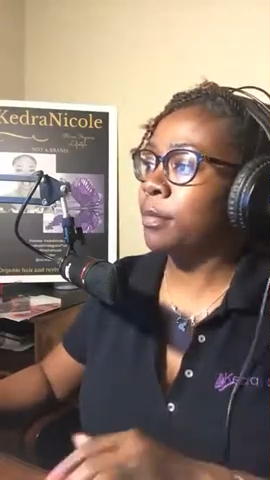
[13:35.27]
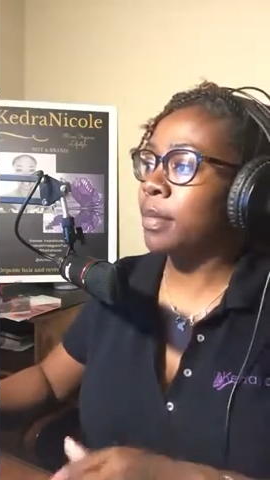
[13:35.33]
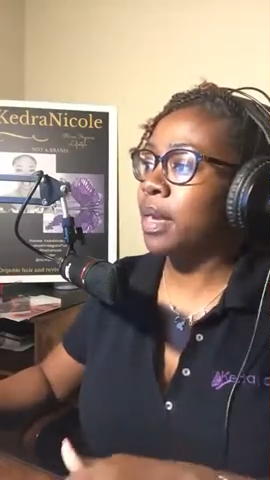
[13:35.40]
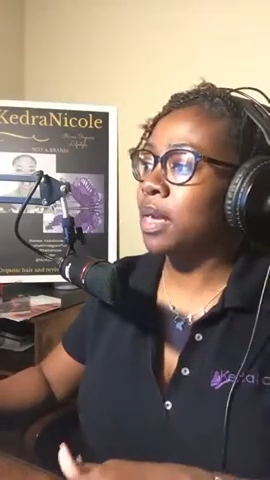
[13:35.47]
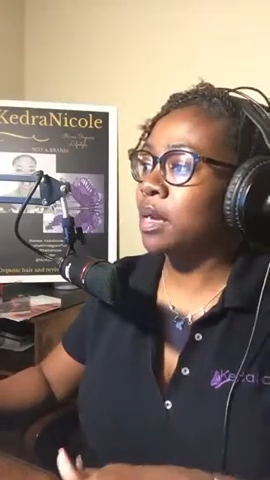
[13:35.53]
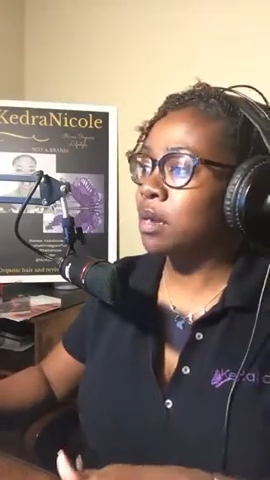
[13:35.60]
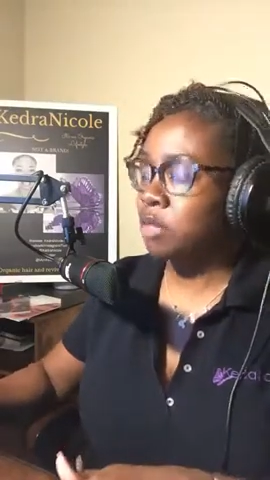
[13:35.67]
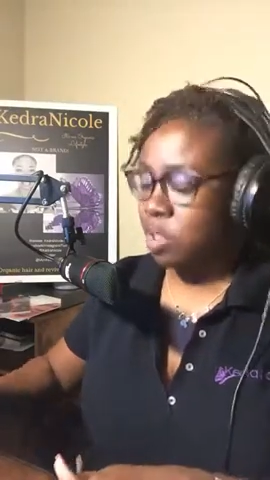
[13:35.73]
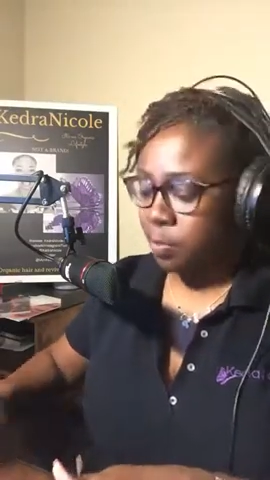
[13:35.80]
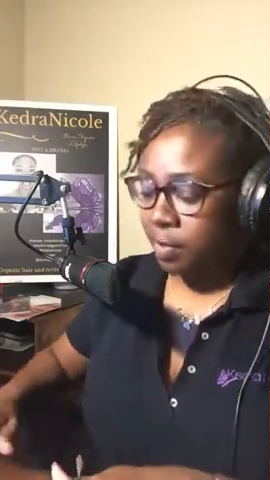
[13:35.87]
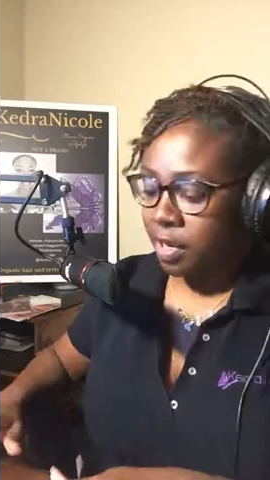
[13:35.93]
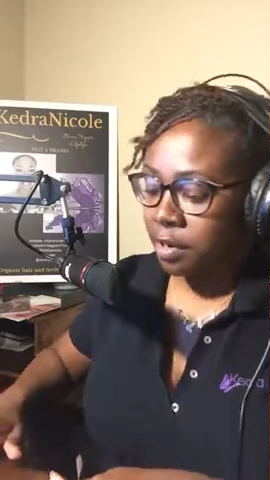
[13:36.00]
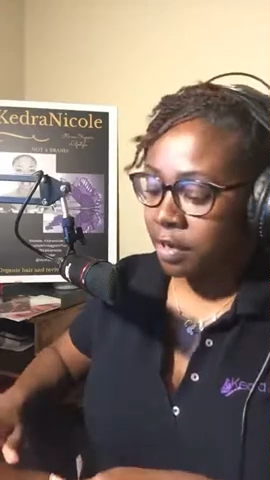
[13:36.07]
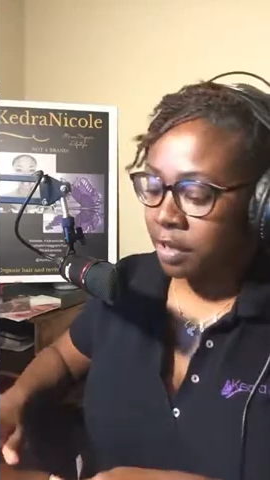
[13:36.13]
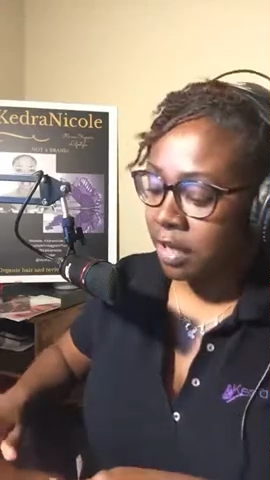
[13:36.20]
my
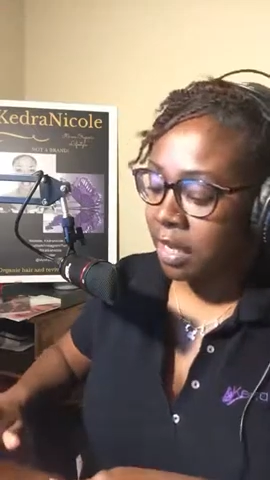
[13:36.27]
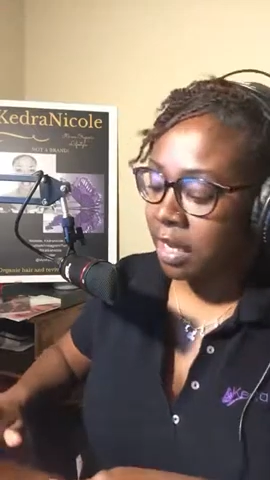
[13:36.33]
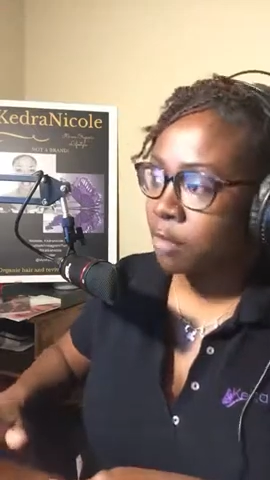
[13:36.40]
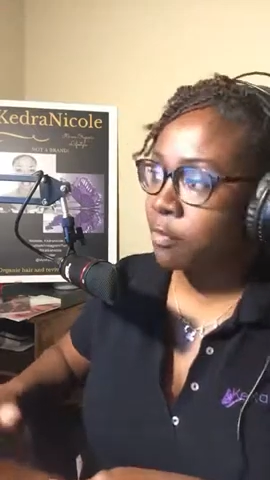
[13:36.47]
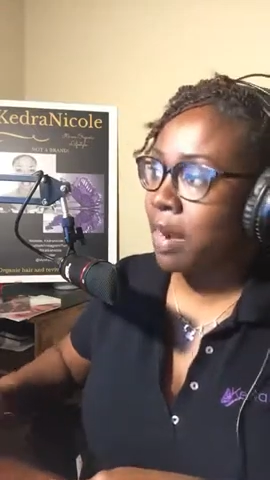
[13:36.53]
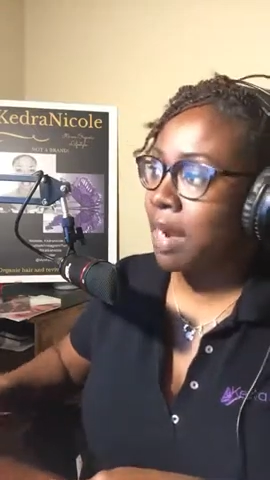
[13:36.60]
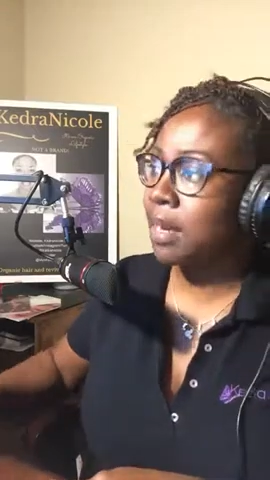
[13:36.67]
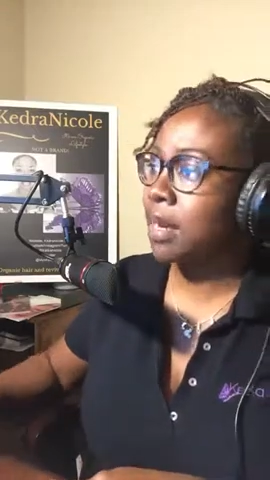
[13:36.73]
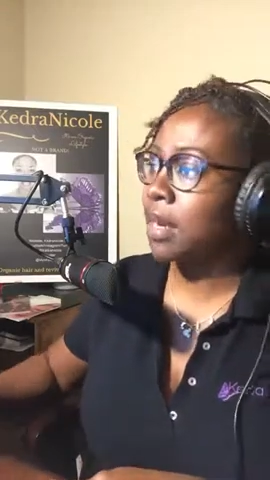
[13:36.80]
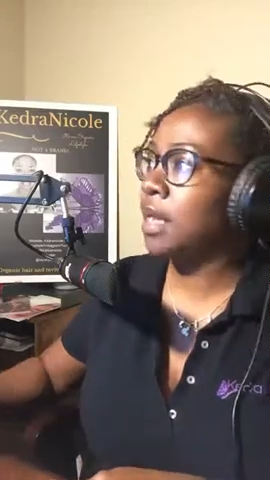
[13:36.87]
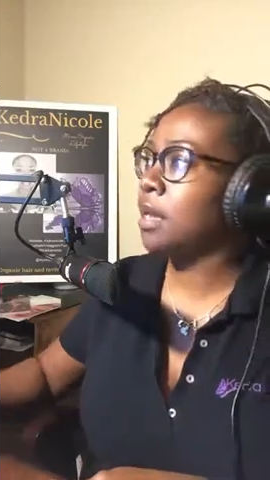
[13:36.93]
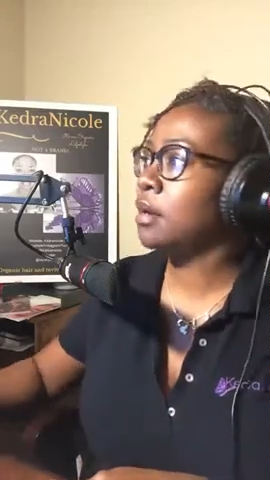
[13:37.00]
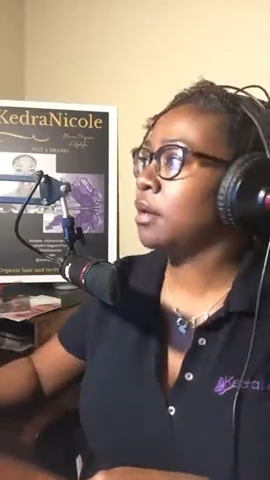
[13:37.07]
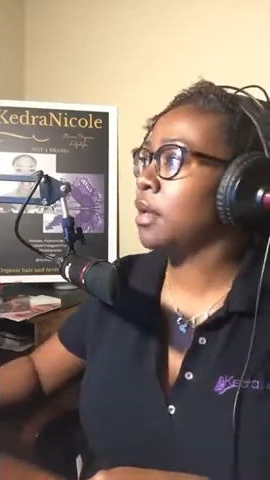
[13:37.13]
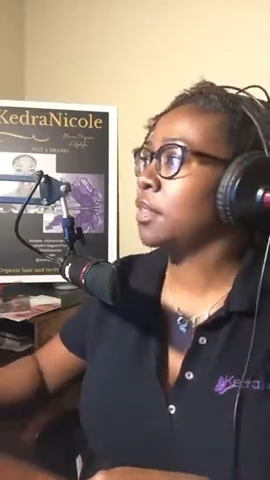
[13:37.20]
speaker link right
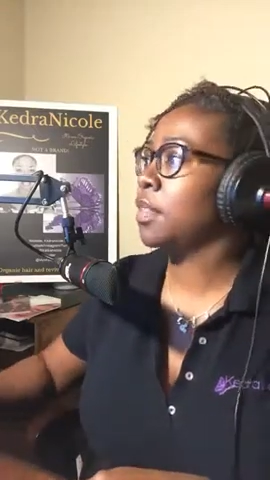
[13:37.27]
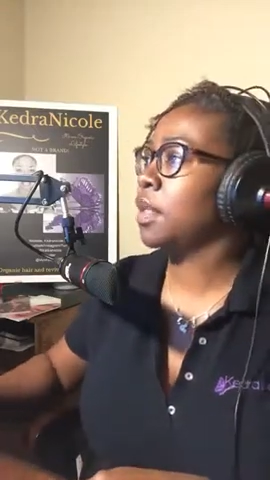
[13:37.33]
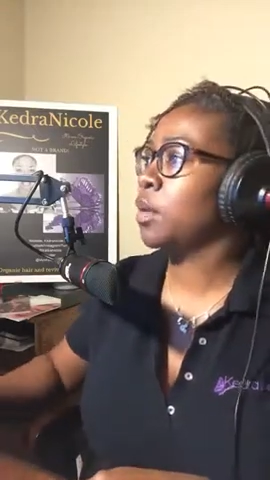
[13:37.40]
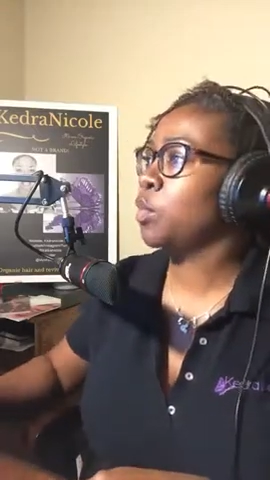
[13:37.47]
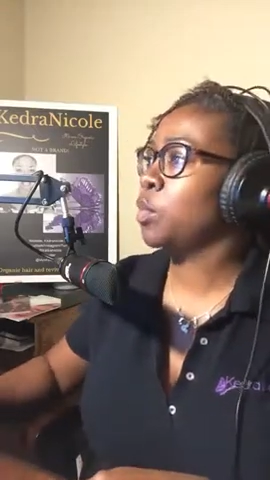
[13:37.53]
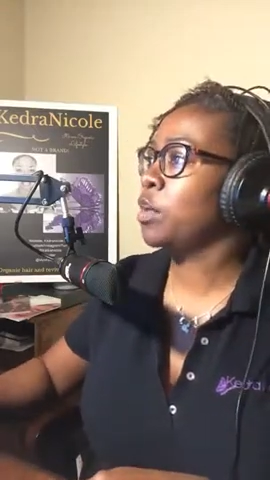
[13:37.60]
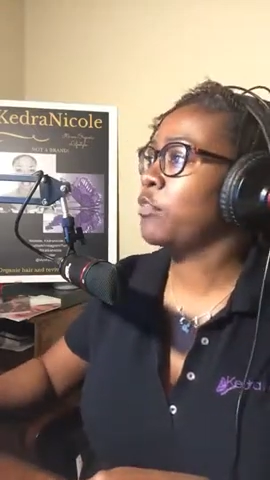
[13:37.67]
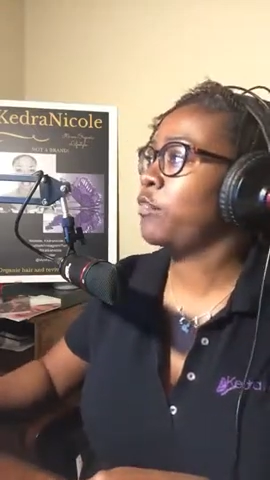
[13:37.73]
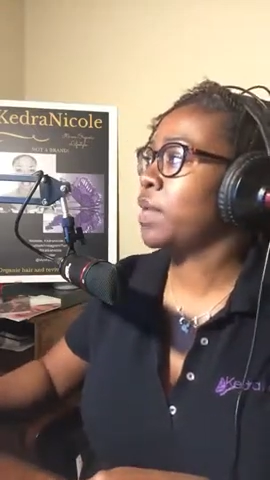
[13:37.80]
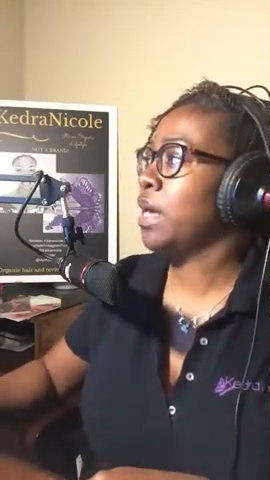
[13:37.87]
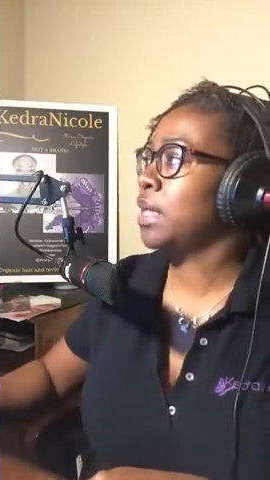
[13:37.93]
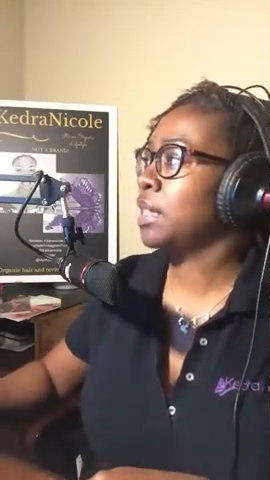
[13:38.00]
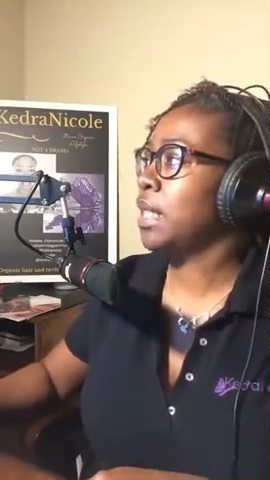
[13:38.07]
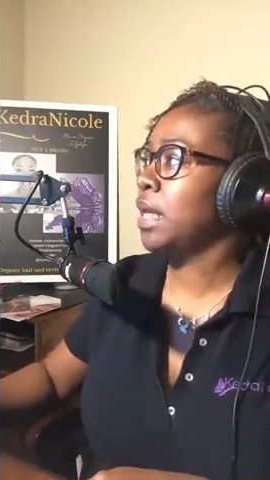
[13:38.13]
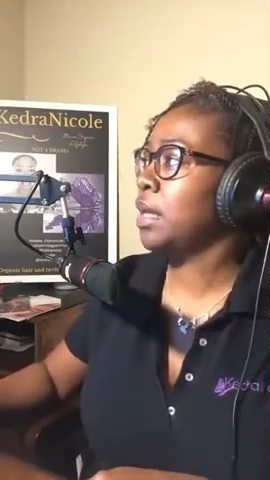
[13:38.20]
now, and then we'll
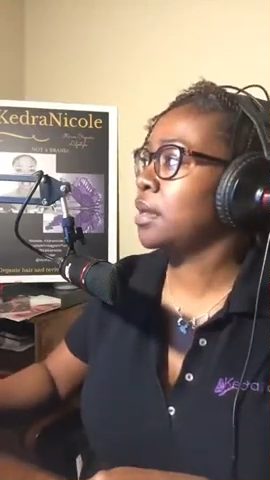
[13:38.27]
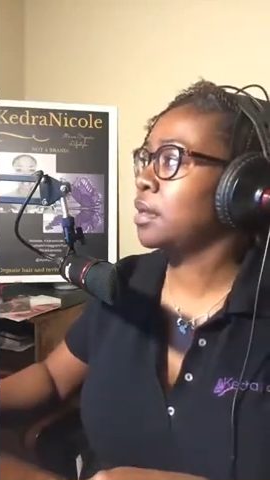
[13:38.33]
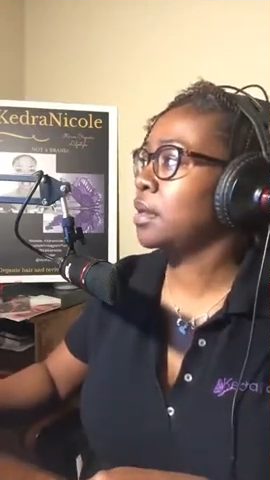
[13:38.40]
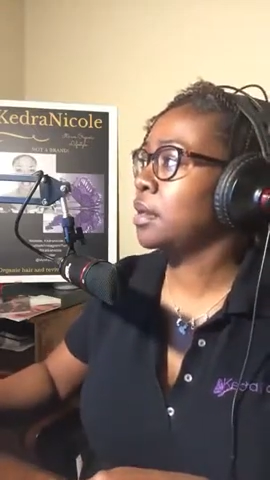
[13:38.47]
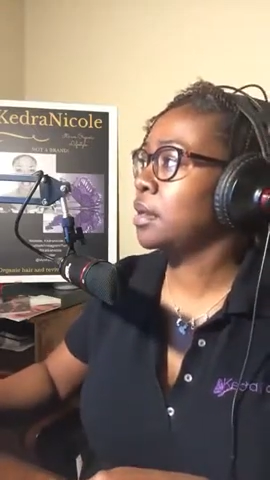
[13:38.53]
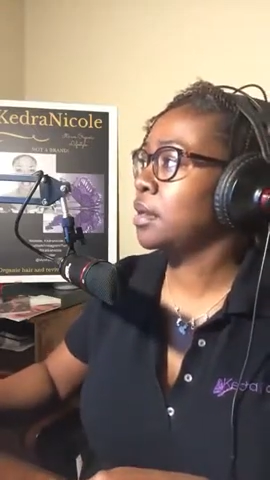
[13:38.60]
find that.